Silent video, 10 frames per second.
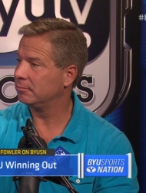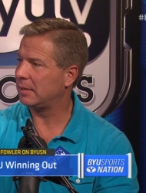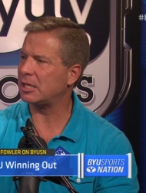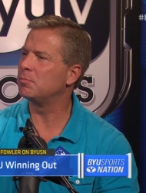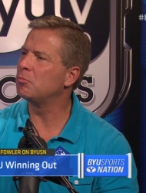
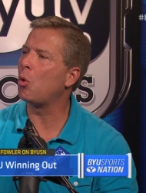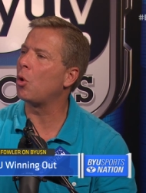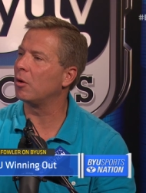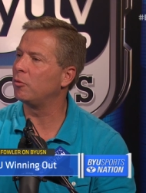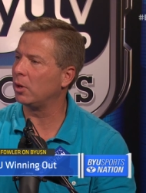That's
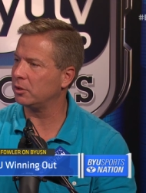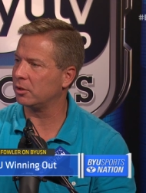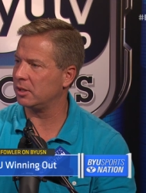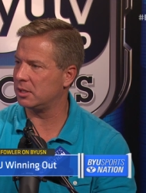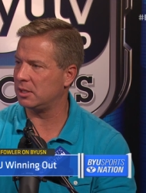more of what they're
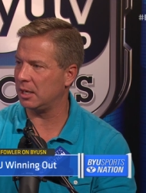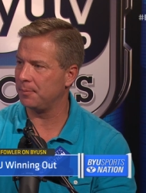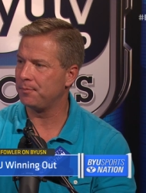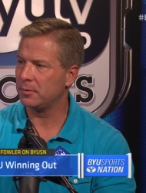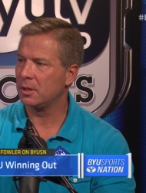going to see.
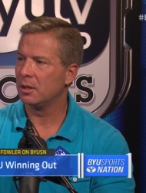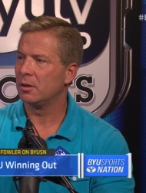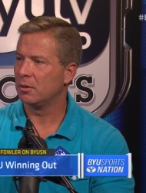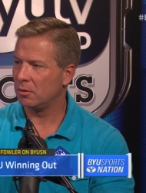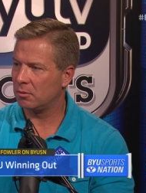Three and
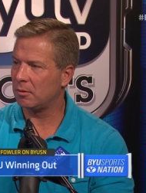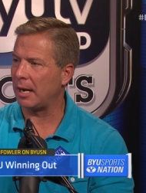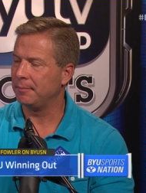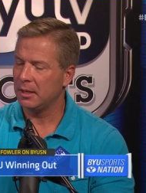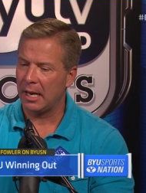four right now. Right.